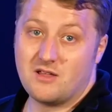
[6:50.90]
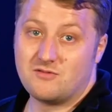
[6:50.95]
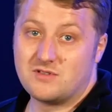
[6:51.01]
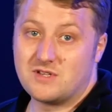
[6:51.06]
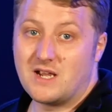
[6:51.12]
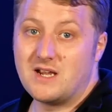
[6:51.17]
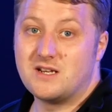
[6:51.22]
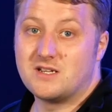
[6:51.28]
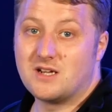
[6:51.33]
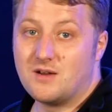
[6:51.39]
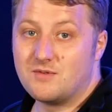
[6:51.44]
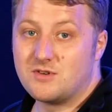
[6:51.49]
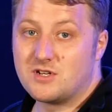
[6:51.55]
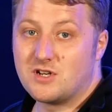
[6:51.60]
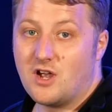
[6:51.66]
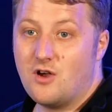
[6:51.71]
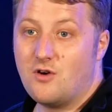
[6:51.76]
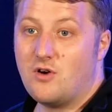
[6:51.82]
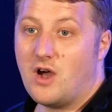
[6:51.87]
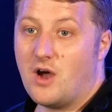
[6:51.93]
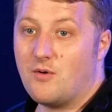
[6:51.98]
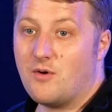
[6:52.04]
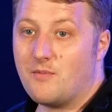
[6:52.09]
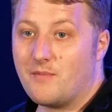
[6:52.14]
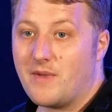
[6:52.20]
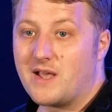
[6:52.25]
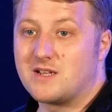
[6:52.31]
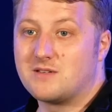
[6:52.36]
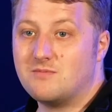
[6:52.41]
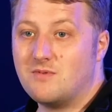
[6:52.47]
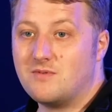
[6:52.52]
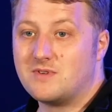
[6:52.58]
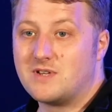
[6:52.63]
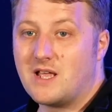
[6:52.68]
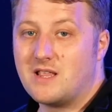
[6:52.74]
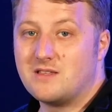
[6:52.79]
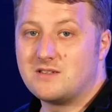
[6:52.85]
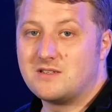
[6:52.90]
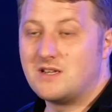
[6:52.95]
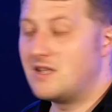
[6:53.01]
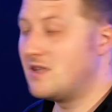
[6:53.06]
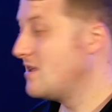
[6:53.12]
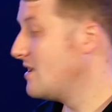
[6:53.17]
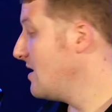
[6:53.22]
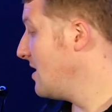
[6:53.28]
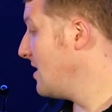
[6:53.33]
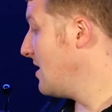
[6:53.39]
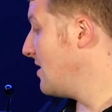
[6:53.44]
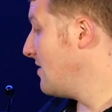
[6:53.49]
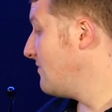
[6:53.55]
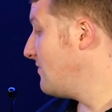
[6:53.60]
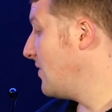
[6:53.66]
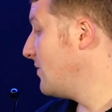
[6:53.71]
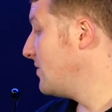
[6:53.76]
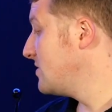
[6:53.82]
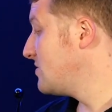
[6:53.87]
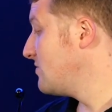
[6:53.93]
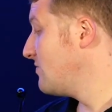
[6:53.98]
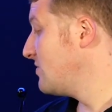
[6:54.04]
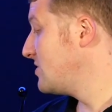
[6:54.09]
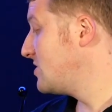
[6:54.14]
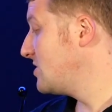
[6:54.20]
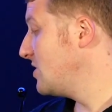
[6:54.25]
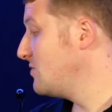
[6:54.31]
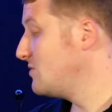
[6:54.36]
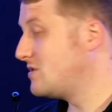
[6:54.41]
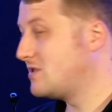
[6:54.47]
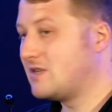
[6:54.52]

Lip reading: daytime show, I want maximum intensity. If I want to reduce